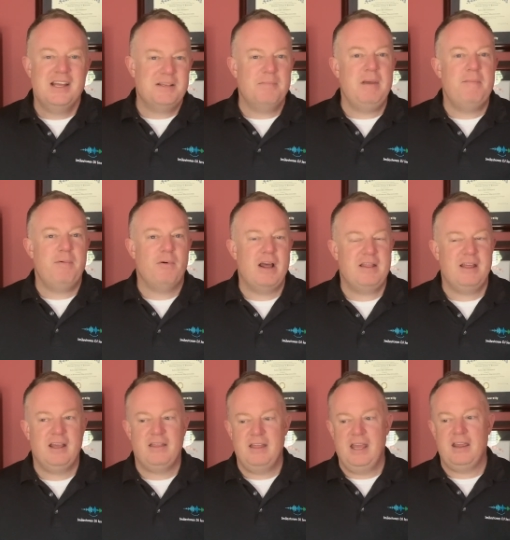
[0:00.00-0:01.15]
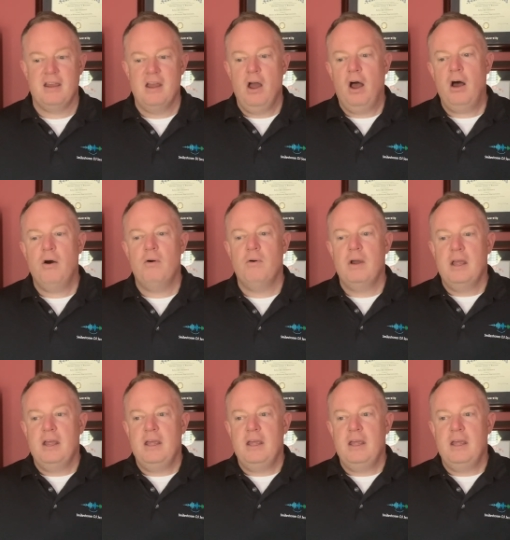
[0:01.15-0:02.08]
Some people I think, oh,